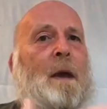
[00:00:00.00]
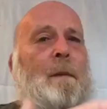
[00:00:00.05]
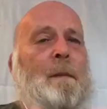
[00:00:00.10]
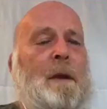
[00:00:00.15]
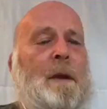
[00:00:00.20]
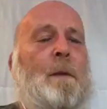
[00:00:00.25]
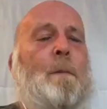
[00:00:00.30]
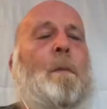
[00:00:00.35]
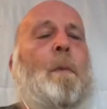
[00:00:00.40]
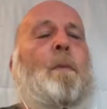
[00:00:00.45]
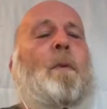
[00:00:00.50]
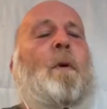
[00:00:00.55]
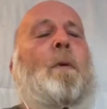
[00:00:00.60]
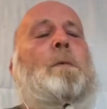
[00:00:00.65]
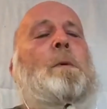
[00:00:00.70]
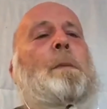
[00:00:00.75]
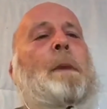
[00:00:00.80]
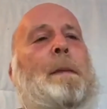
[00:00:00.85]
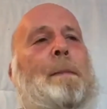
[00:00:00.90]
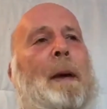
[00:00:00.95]
but you're
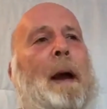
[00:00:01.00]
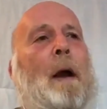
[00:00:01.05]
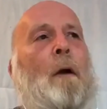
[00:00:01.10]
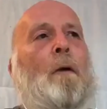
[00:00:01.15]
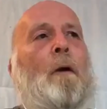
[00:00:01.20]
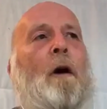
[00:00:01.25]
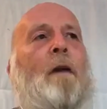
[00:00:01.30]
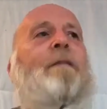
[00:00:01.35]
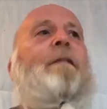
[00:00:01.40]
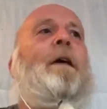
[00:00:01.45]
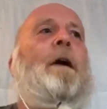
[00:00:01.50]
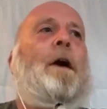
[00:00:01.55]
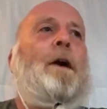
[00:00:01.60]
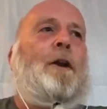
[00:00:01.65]
probably better off